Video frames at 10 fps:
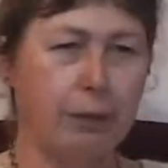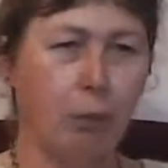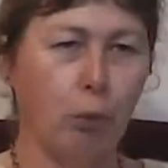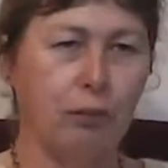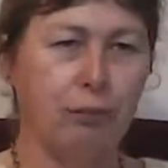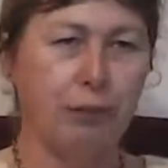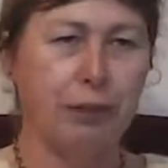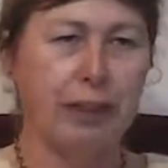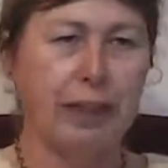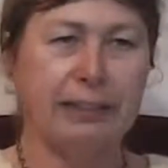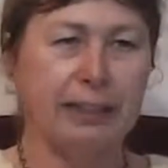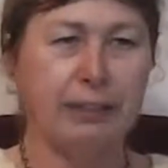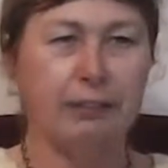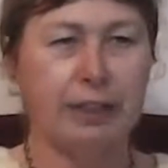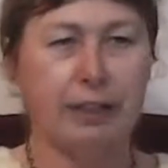more than 50 k's out
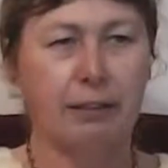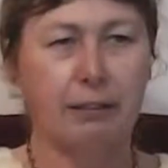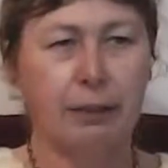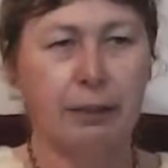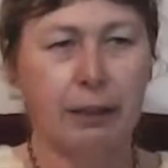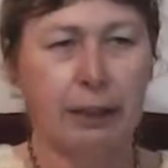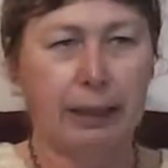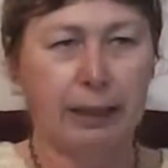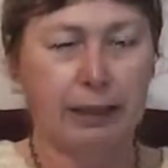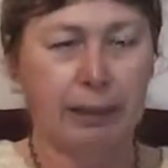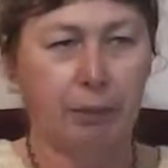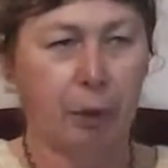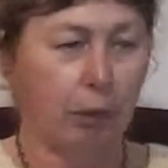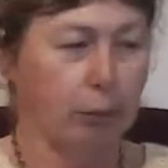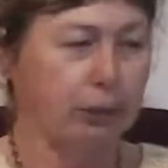of town, and
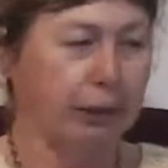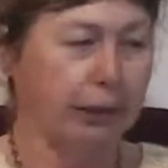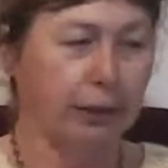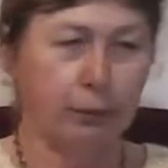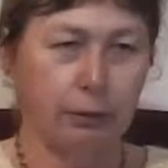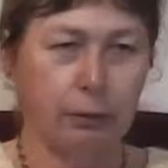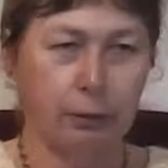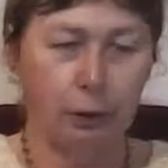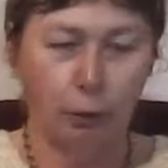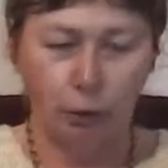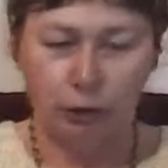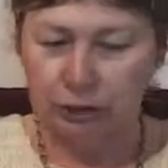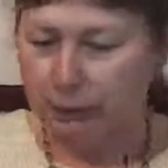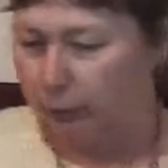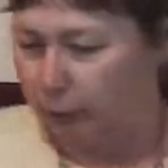I was getting a good
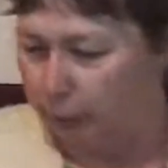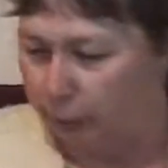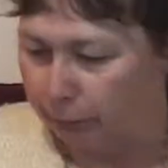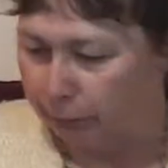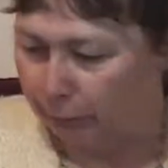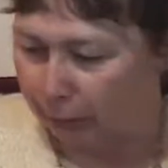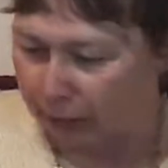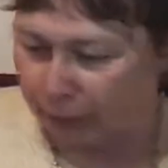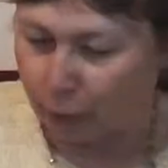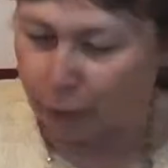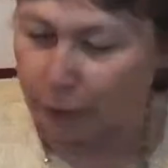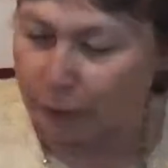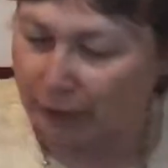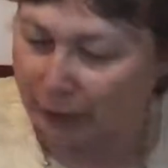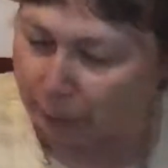signal. I was able to
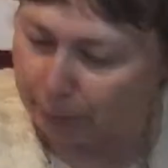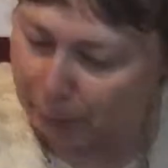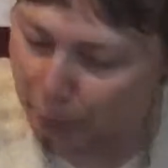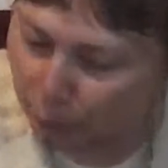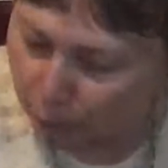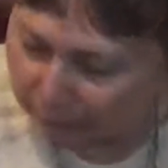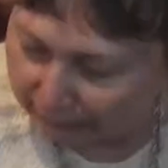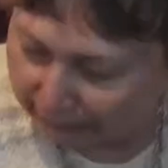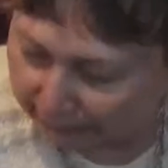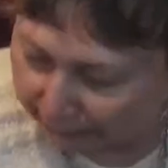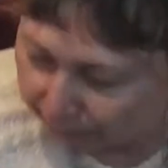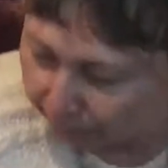communicate with people clearly.